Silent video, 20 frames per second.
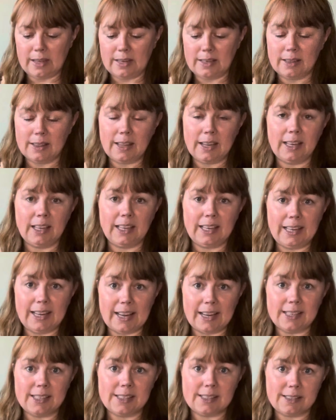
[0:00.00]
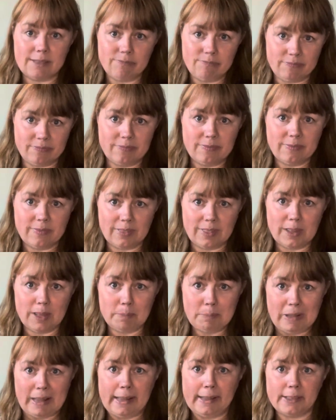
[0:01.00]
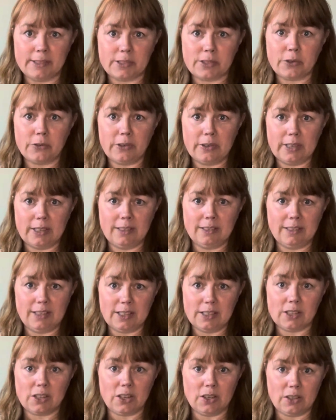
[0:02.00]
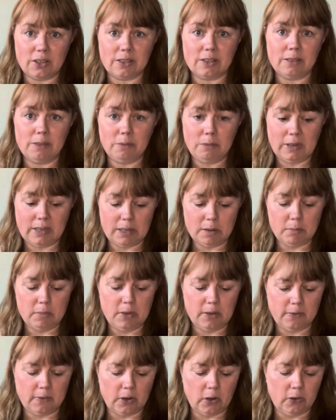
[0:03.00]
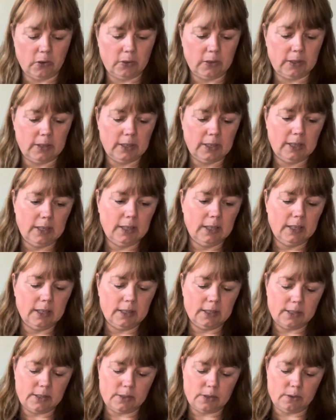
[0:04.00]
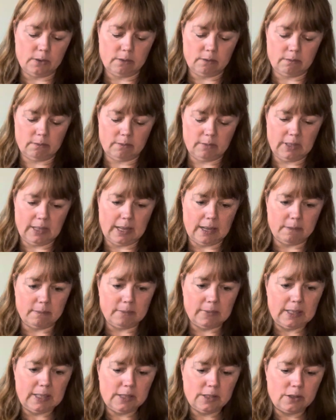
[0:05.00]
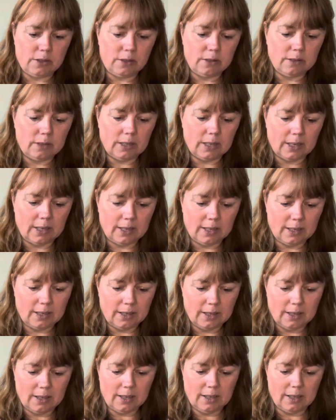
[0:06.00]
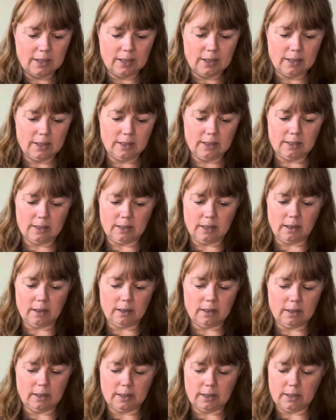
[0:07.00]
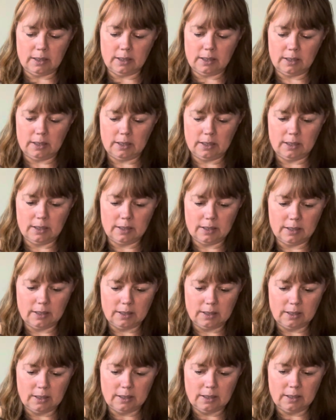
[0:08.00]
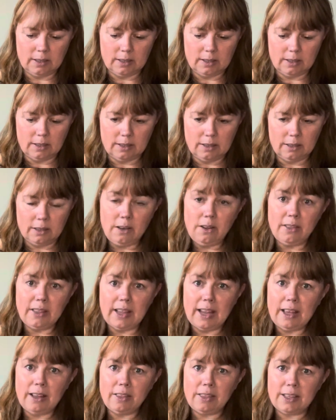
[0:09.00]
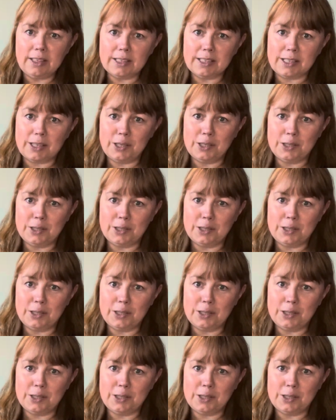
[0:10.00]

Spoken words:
think, yes, the plant's growing is good, we can move it on. So yeah, these two are not the healthiest of